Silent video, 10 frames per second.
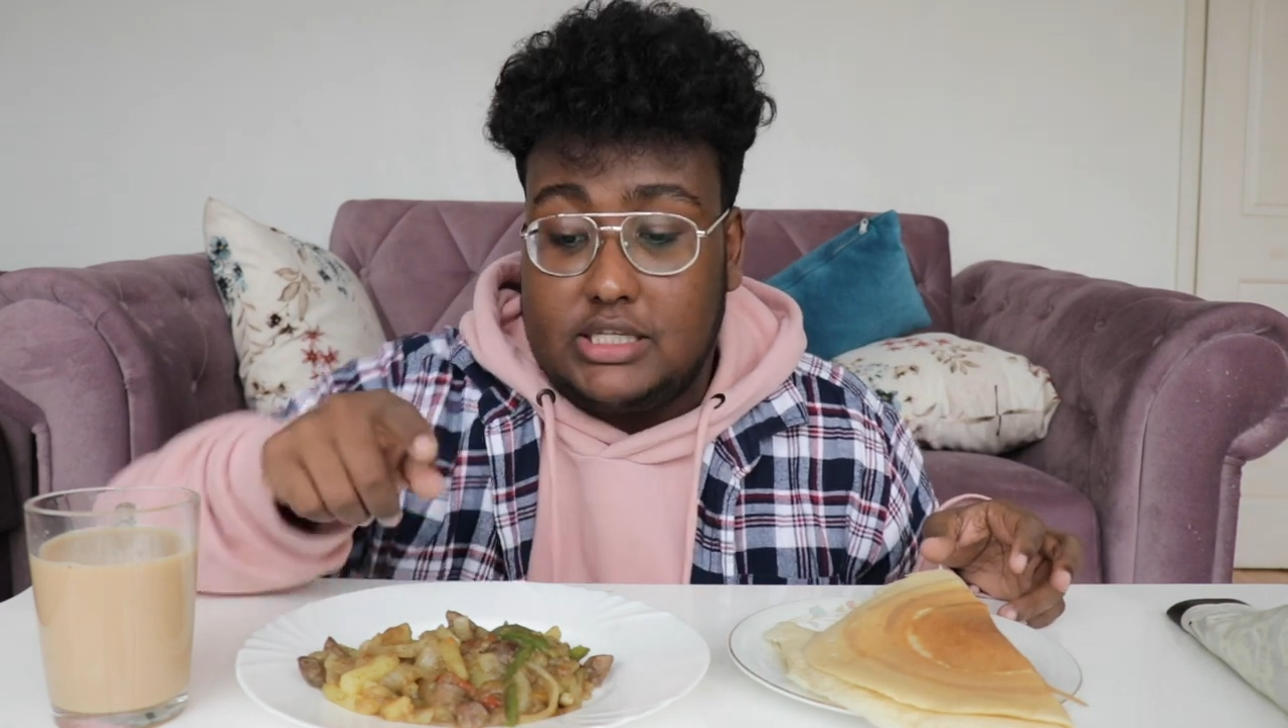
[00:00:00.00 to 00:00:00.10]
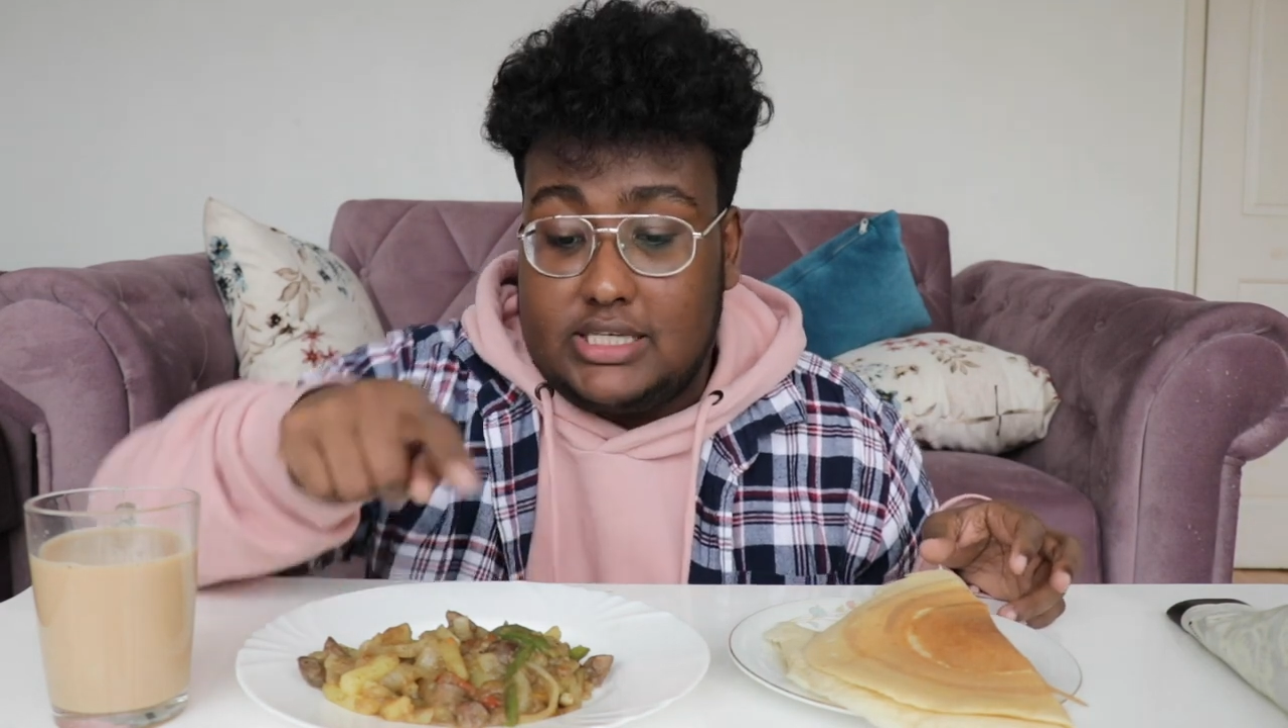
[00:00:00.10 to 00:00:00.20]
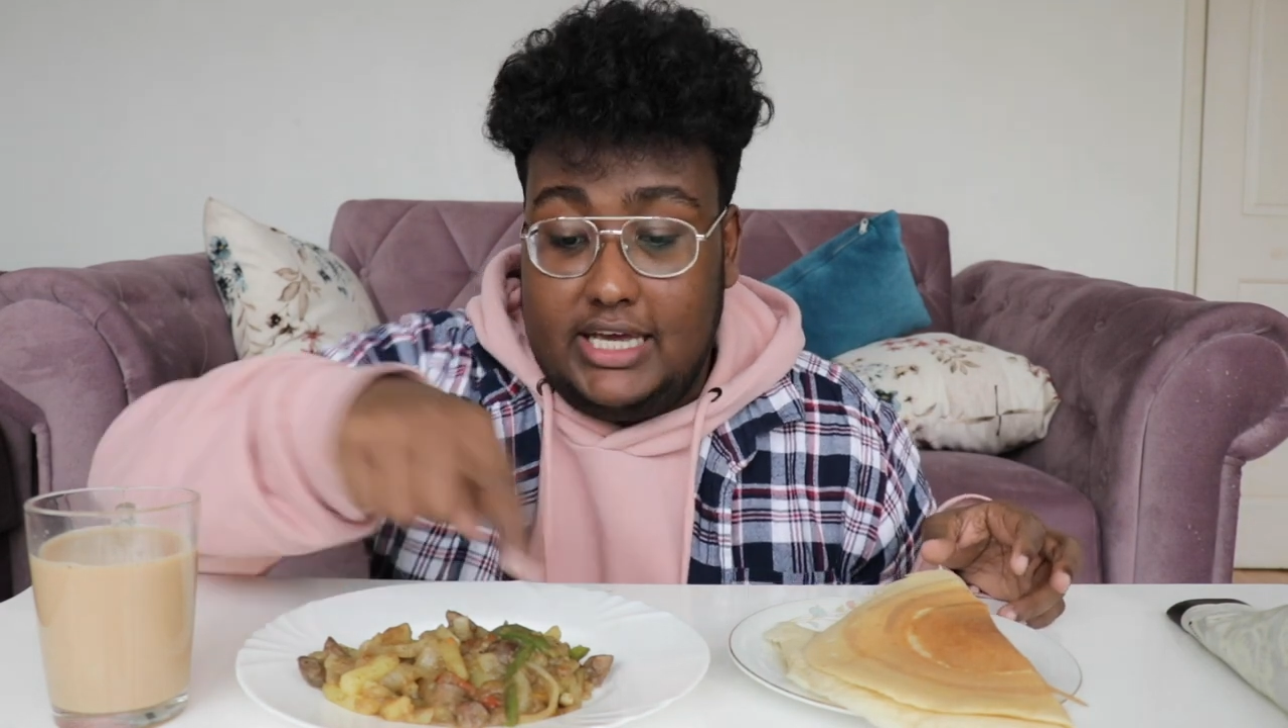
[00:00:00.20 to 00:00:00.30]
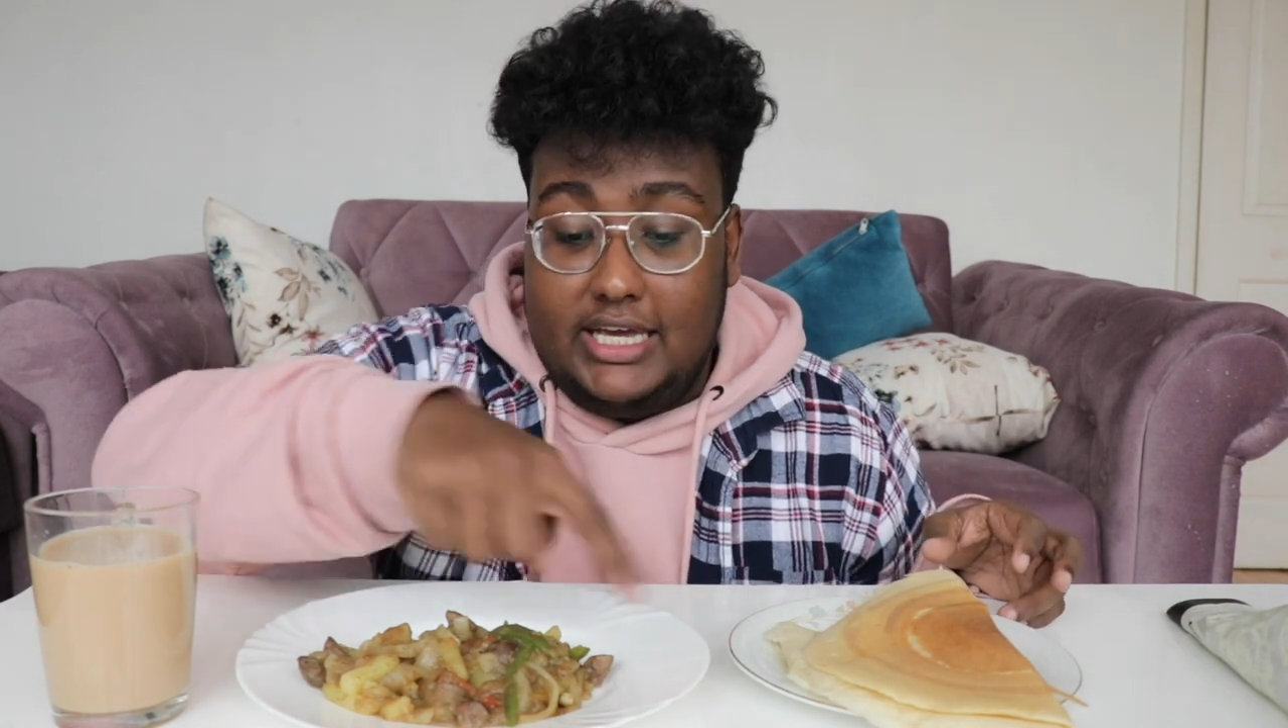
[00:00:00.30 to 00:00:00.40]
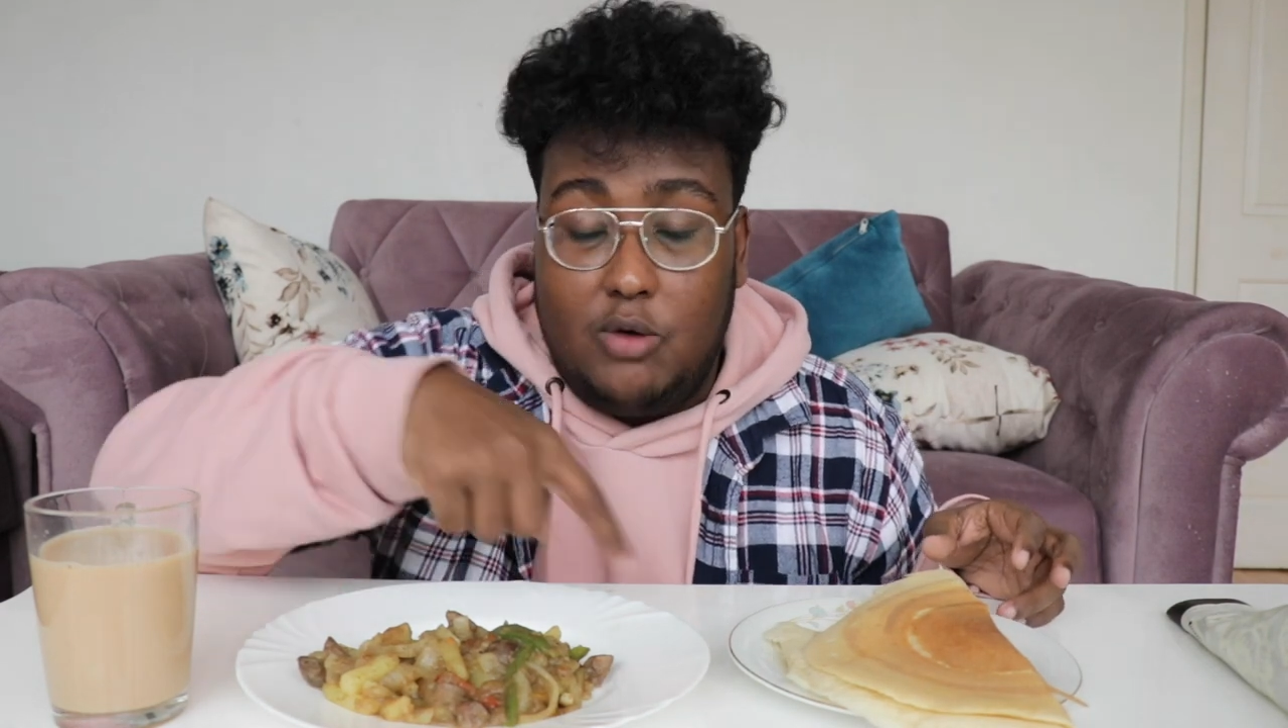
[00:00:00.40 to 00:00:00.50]

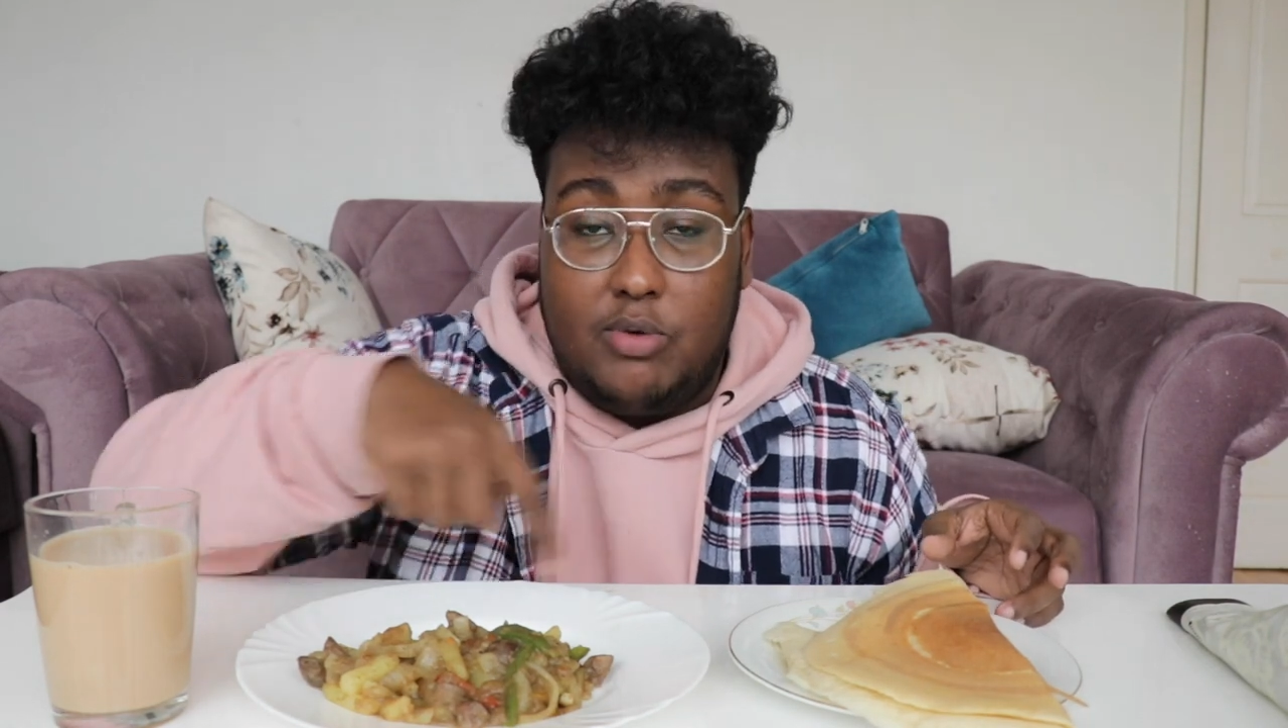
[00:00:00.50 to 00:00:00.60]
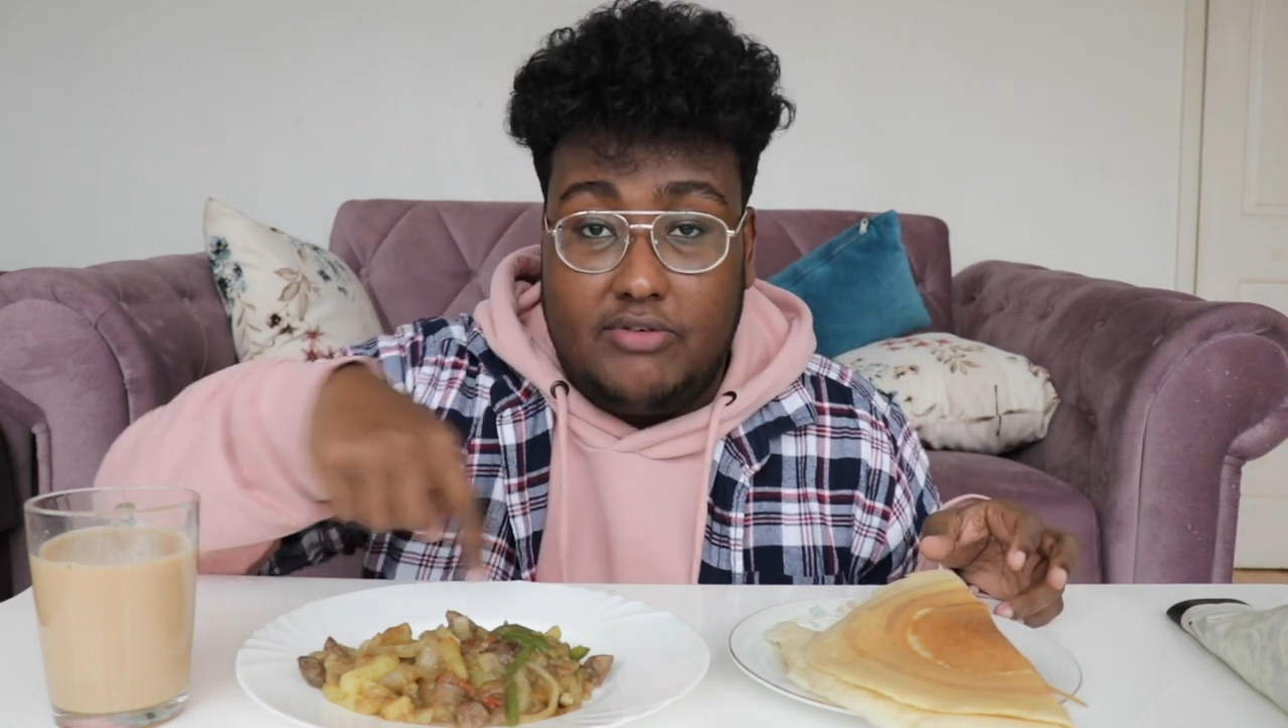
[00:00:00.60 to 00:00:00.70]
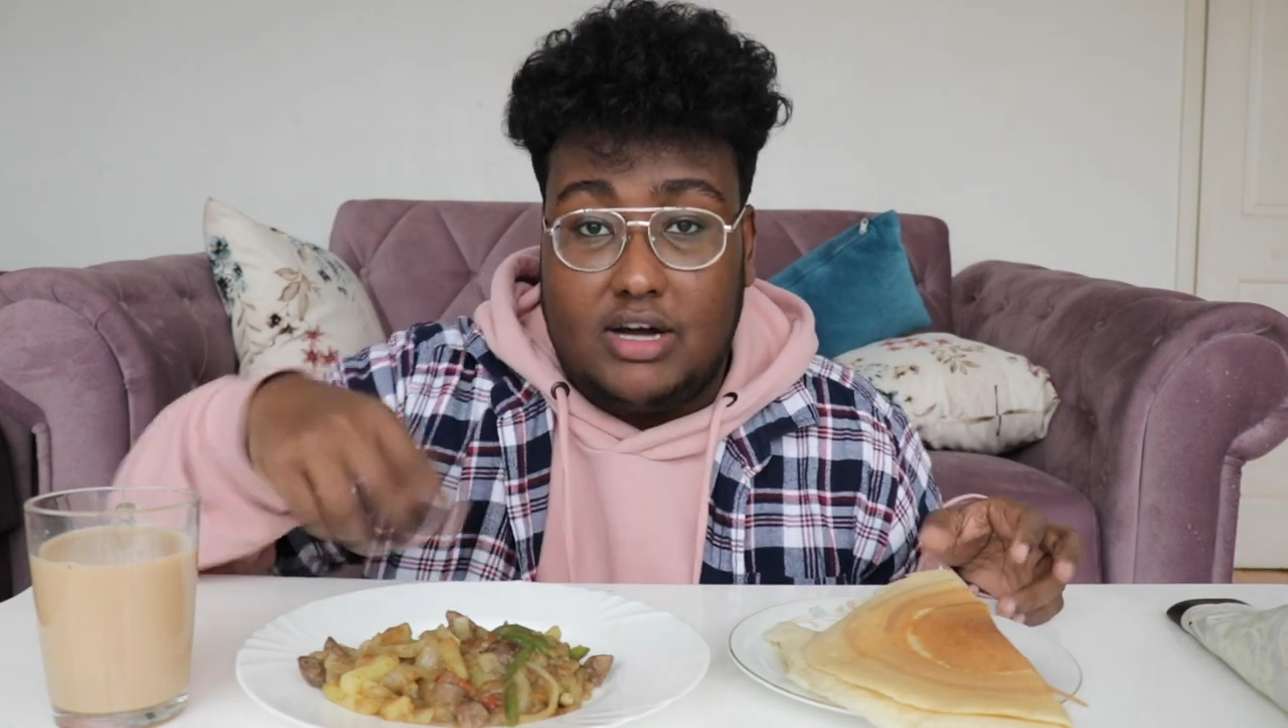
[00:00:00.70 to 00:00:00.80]
to eat it with